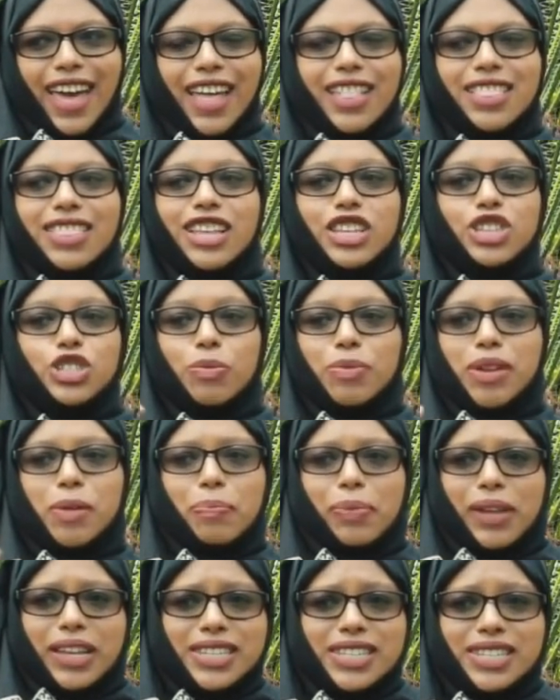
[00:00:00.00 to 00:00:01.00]
And there's so many
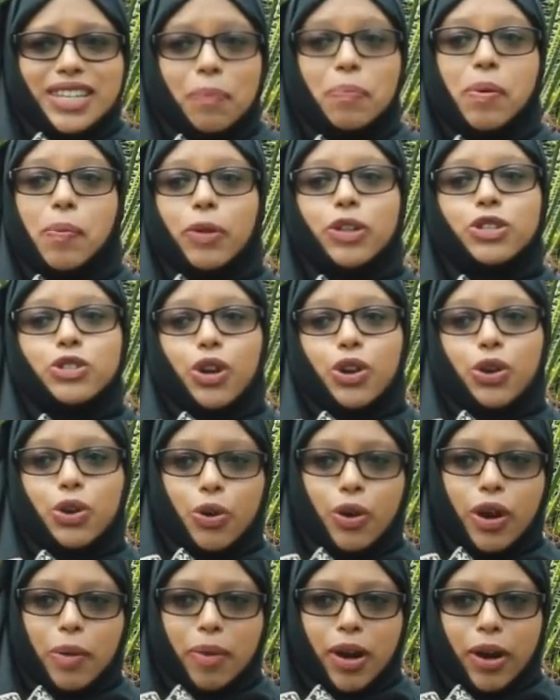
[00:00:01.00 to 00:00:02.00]
places that people don't
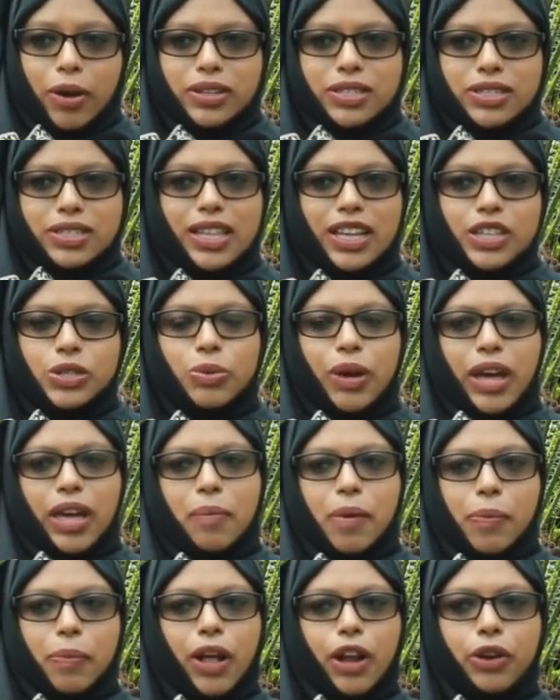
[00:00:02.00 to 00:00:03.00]
know about. That's
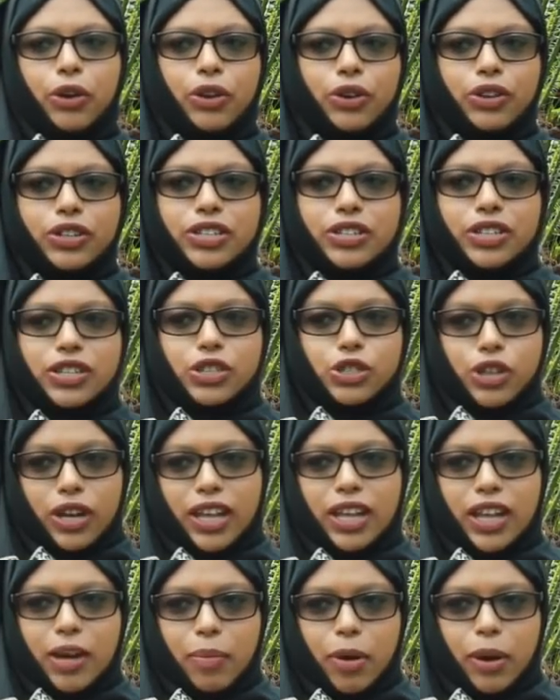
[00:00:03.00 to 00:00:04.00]
why people are not
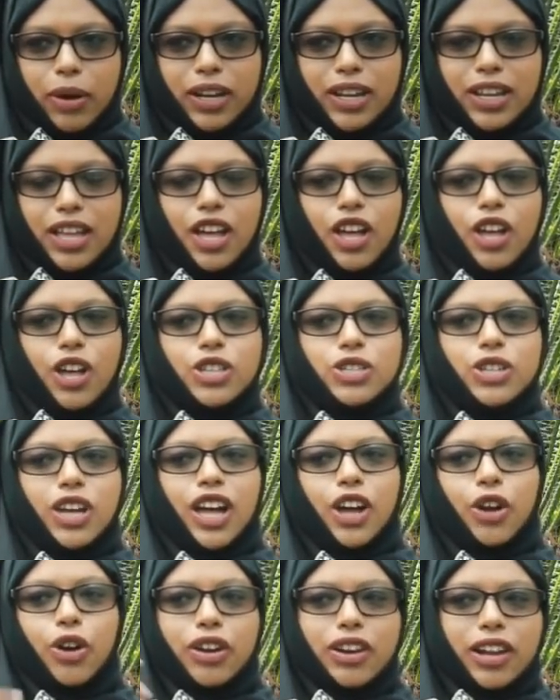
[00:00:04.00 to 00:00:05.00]
talking about it. So
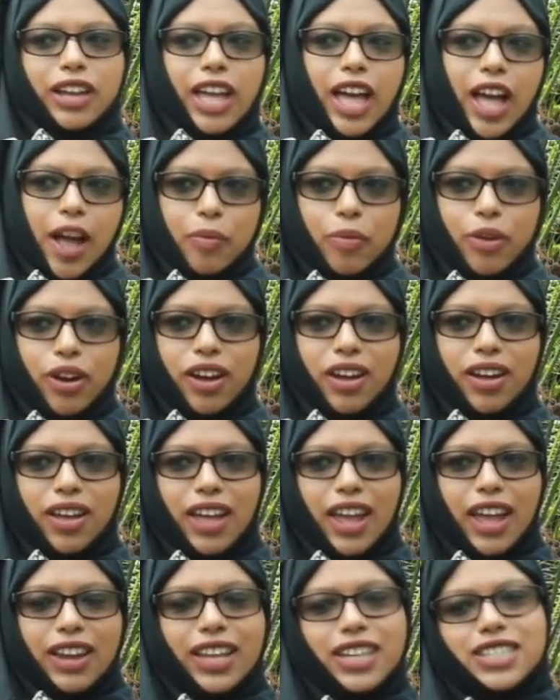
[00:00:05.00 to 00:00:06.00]
I got a camera
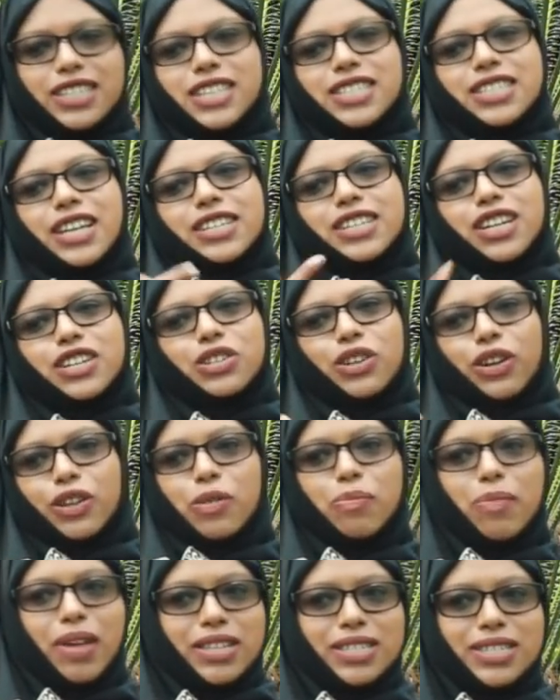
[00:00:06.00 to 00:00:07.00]
and I just started
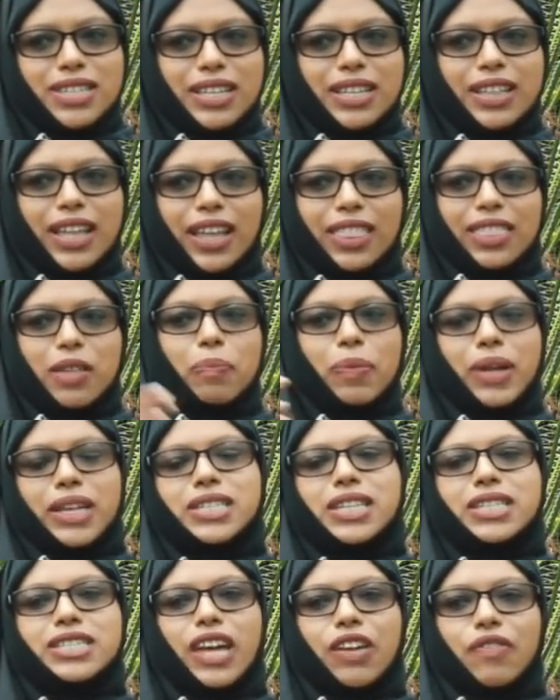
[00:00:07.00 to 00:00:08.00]
documenting the
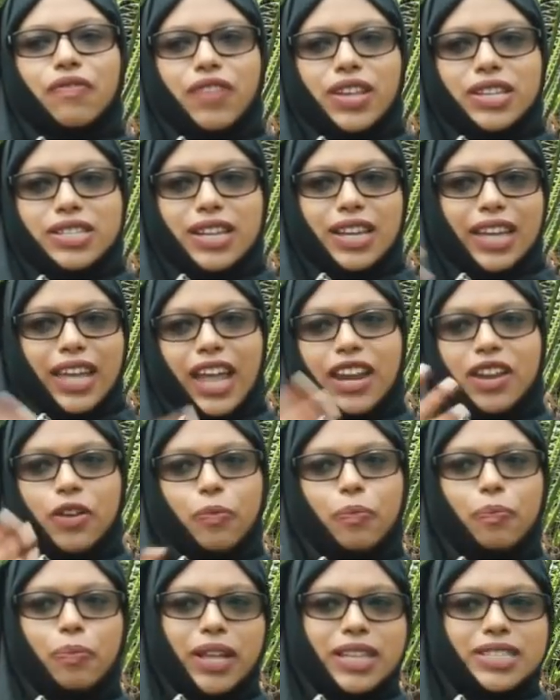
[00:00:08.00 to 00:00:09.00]
places I visit. Like any
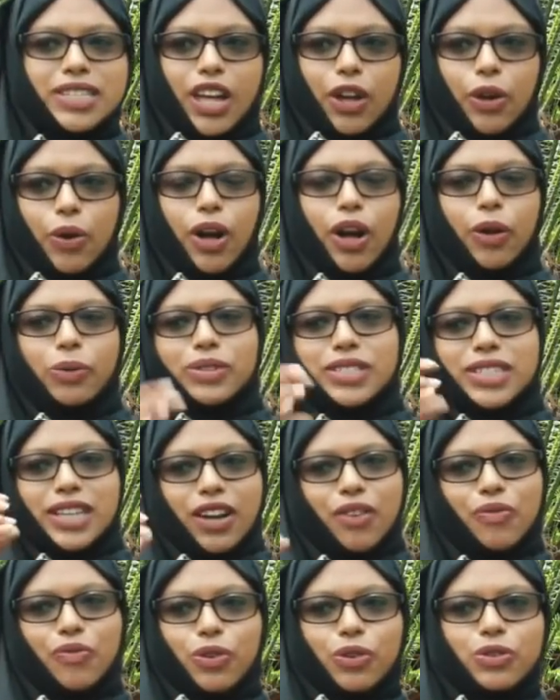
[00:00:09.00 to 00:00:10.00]
place I go, I would
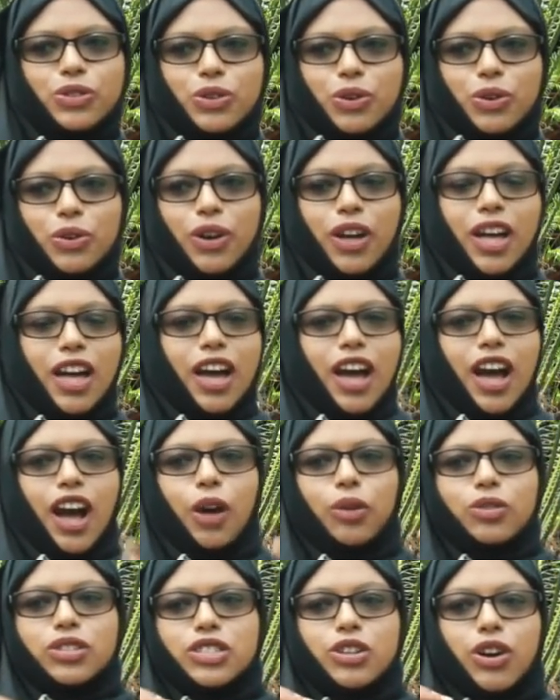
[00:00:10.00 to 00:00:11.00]
take a photo.
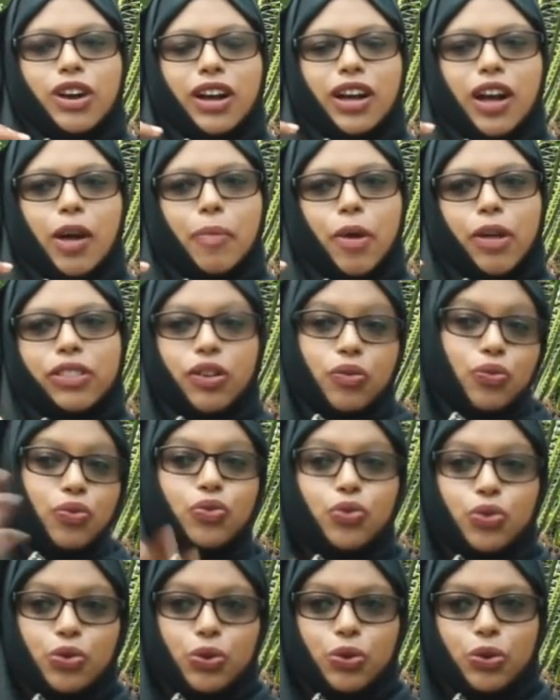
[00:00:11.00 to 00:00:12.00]
I would talk about the
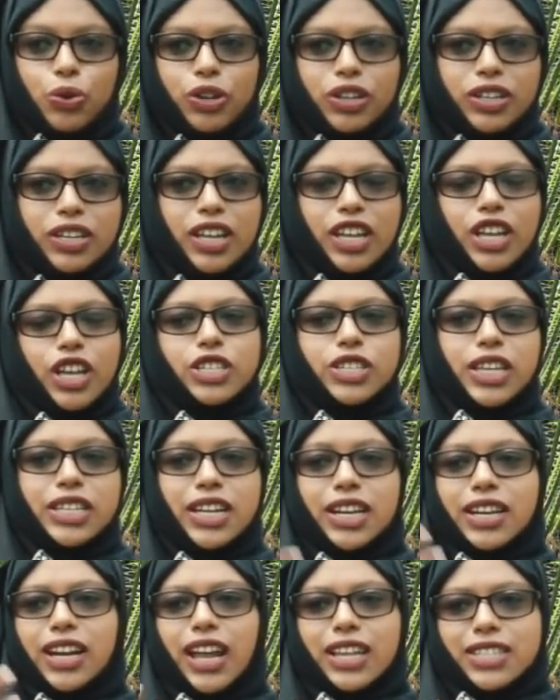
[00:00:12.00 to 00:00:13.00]
food. So I
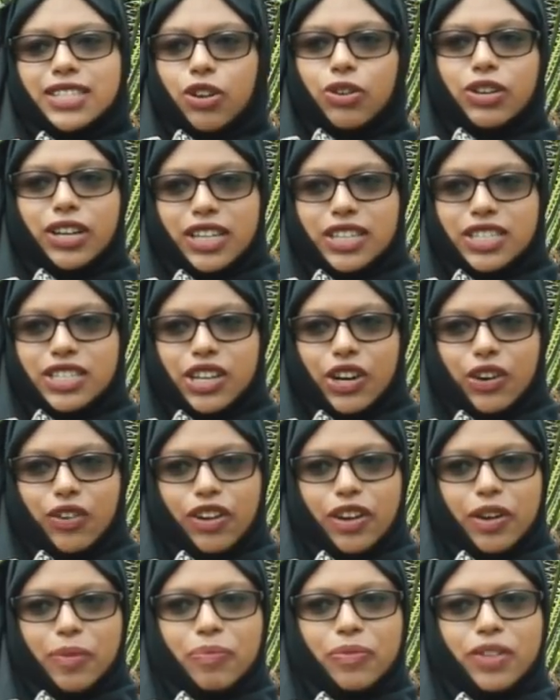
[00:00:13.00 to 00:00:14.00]
started on
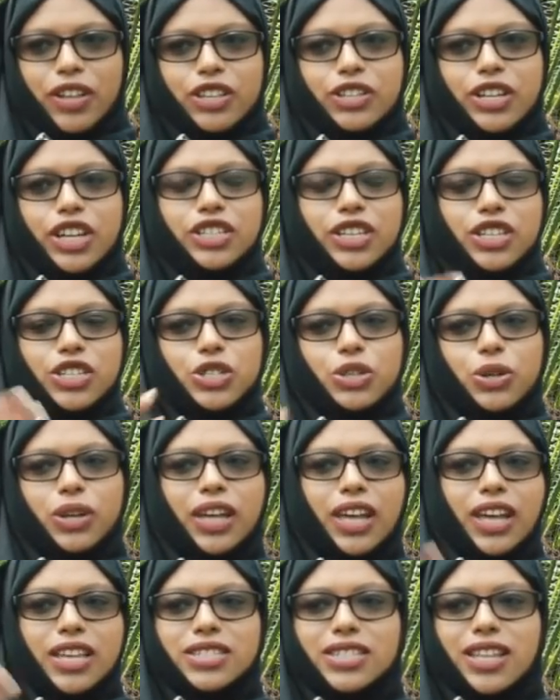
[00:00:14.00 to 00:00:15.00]
Instagram. So I just
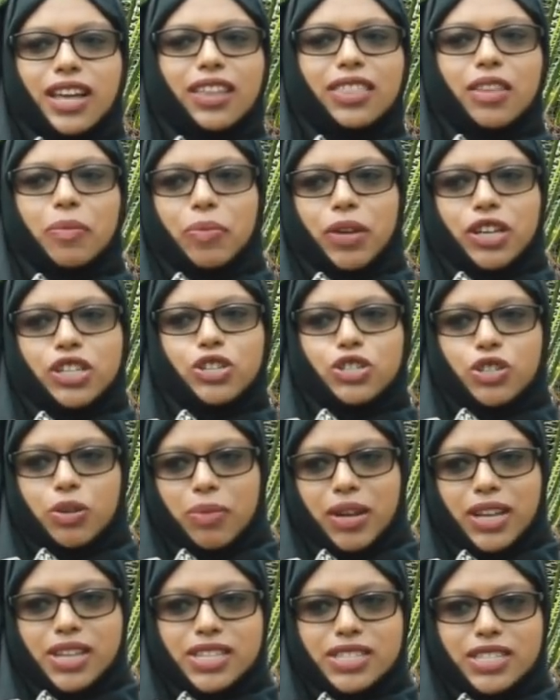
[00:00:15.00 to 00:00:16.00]
showcased the pictures
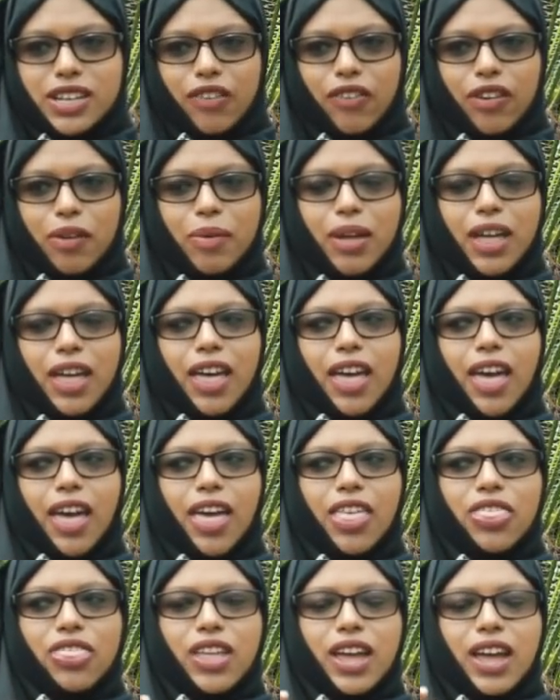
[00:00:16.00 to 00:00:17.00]
on my Instagram.
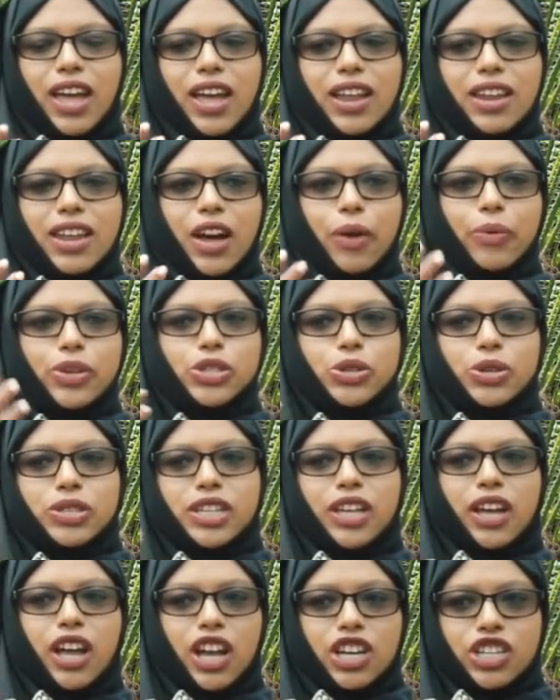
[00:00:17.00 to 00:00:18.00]
And then I was
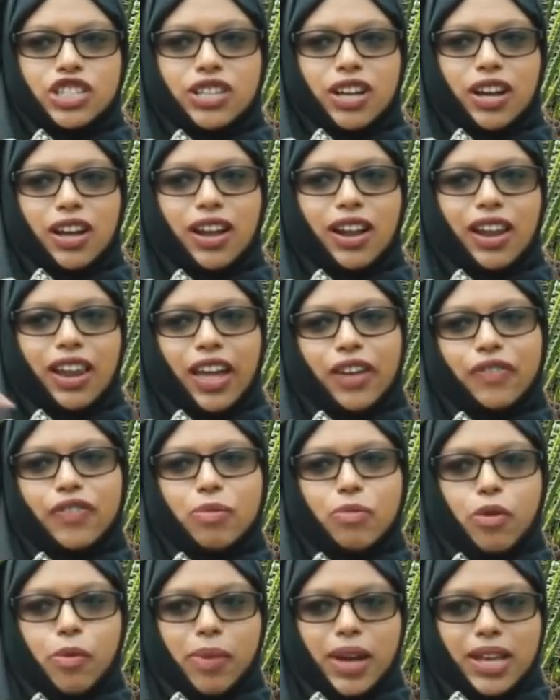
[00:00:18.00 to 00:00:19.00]
using a hashtag Life
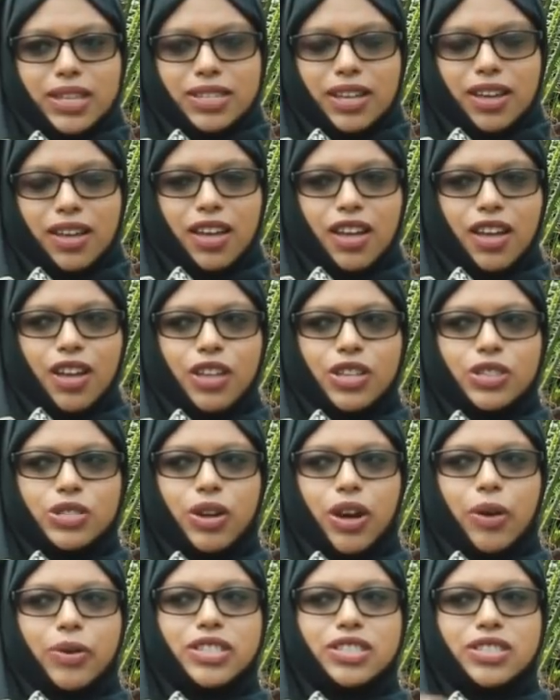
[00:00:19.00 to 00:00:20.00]
in Mombasa.
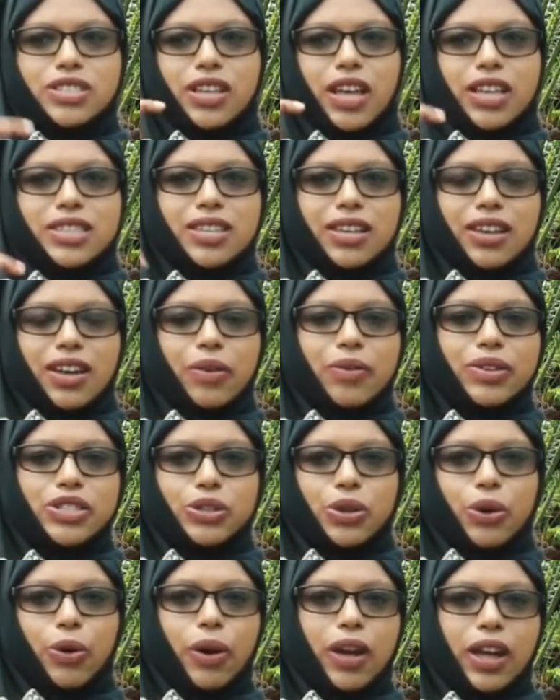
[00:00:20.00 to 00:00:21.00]
So as I
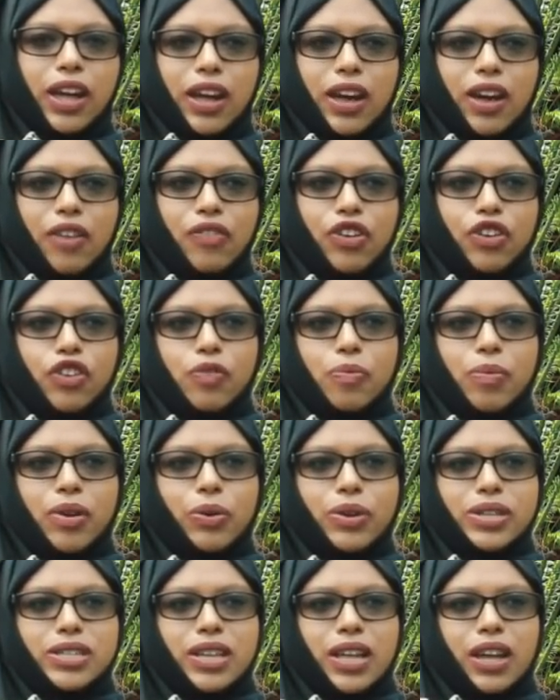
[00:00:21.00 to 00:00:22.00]
was going, a friend of
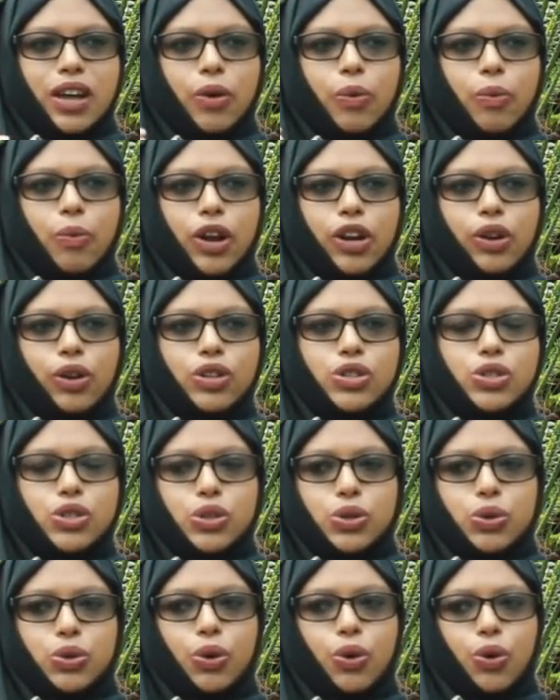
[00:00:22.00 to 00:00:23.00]
mine was like, why don't
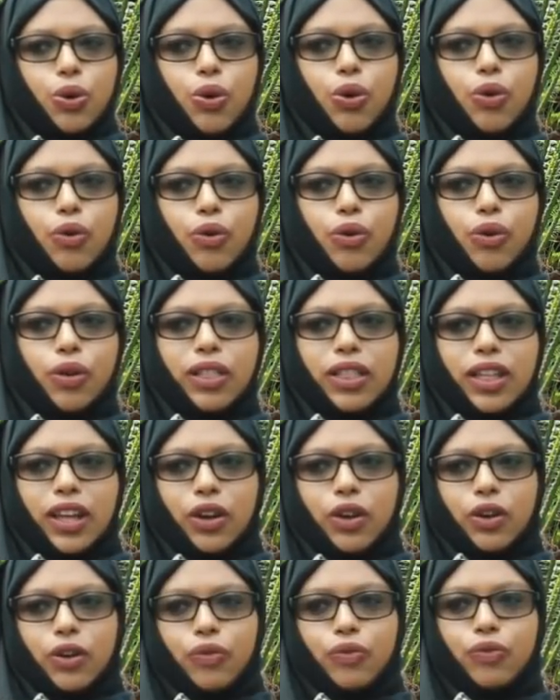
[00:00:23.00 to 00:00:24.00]
you go
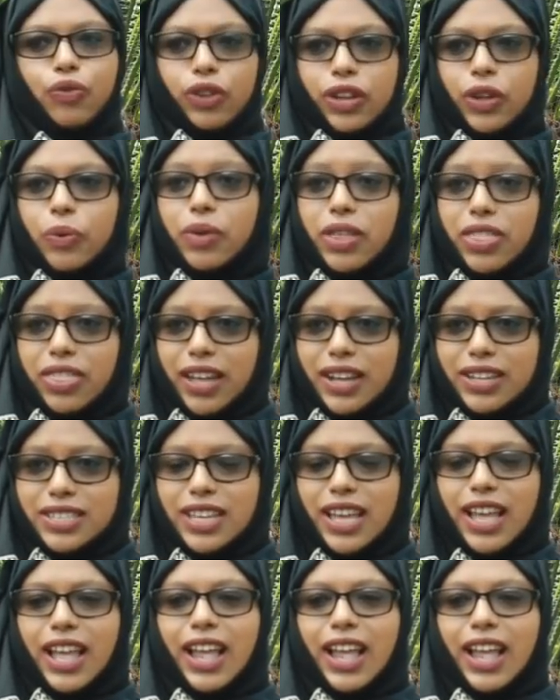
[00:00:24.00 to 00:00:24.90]
fully with it?